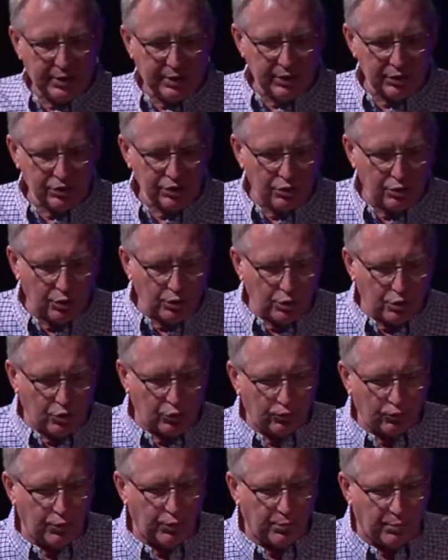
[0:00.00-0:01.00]

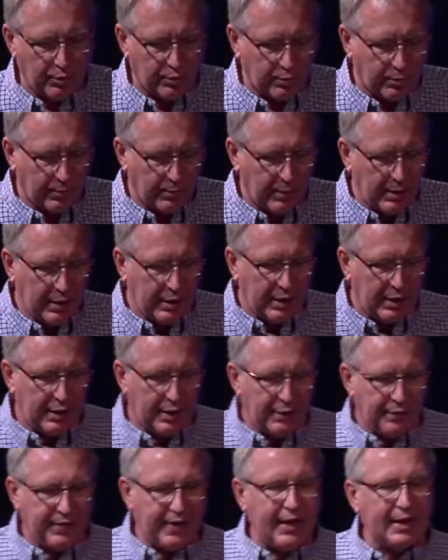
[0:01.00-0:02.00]
historical rumor
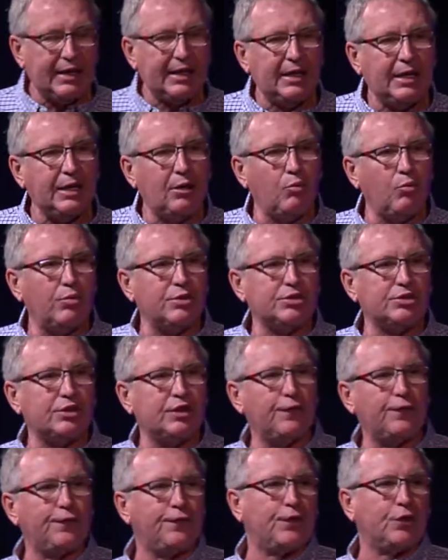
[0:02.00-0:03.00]
that he was
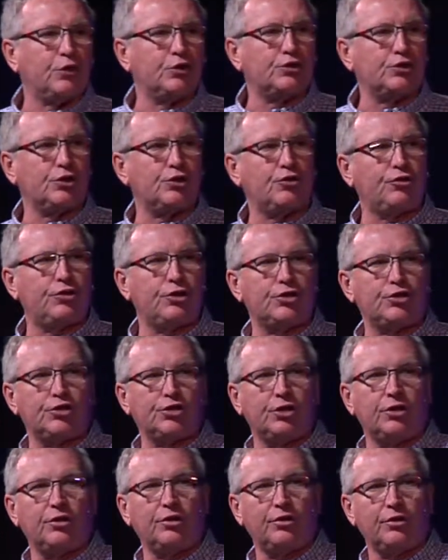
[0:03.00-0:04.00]
the first
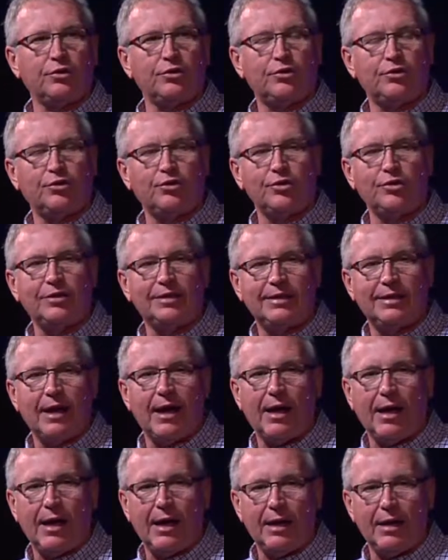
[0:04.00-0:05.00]
Christian to
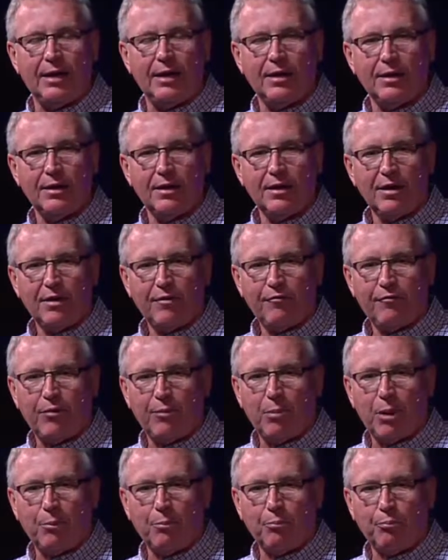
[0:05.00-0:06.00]
die
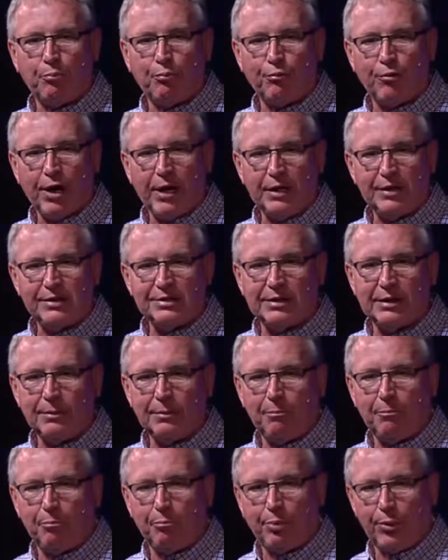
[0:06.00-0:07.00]
from a
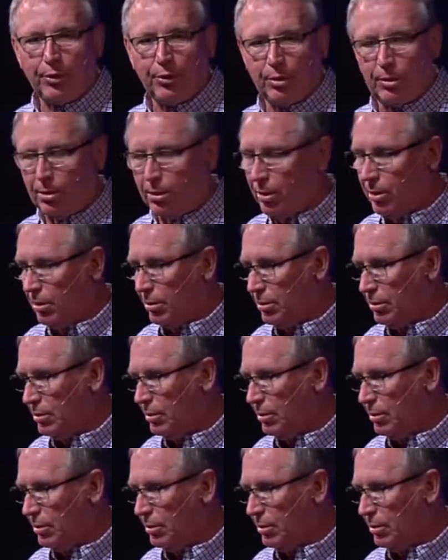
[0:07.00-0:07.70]
brazen bull.